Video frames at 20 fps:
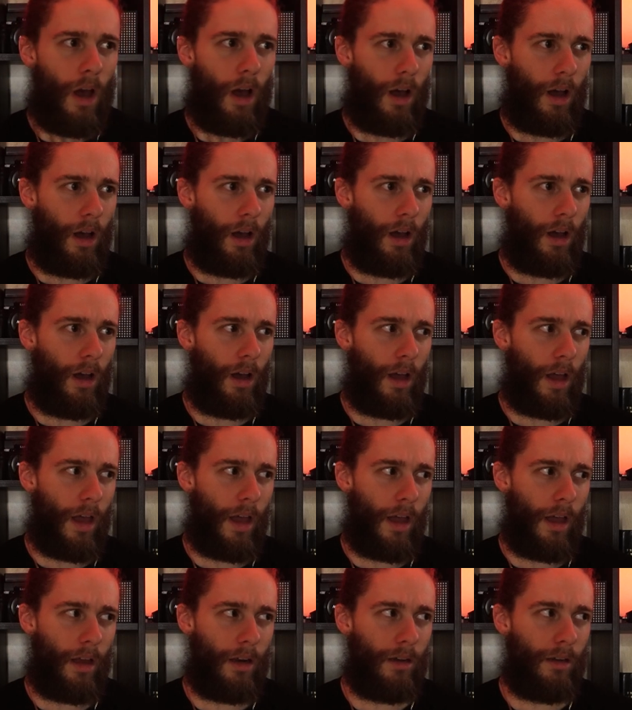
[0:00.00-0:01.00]

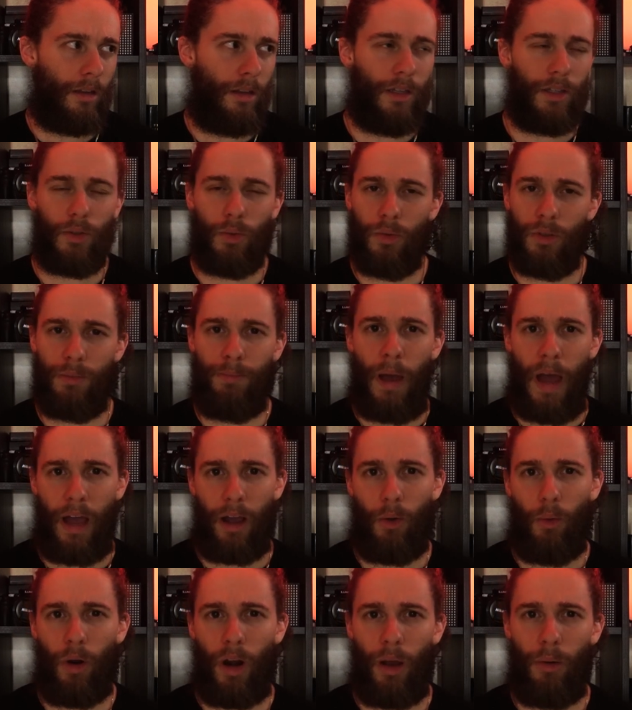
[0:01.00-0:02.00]
And this was
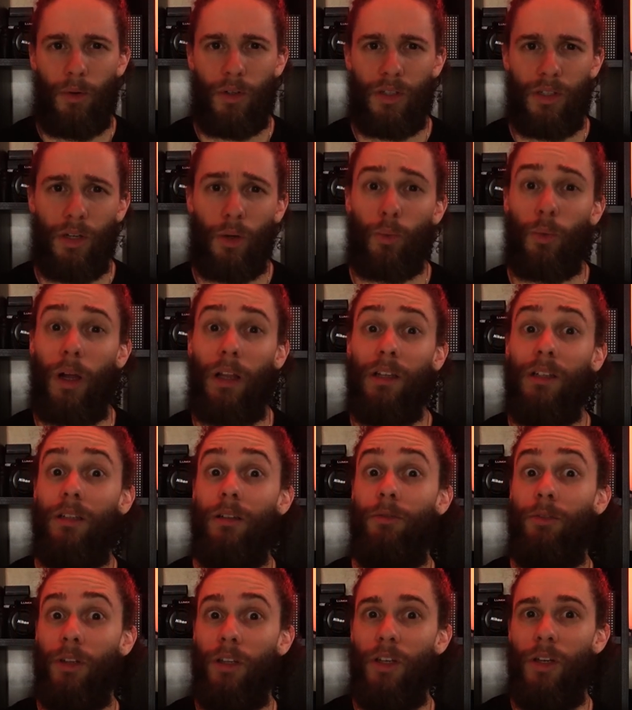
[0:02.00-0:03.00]
back when I was still
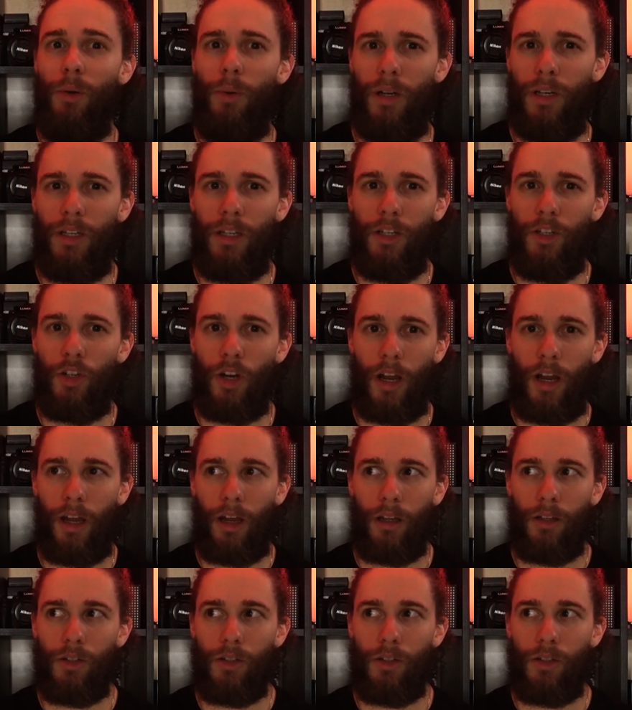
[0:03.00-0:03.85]
relatively new at DJing,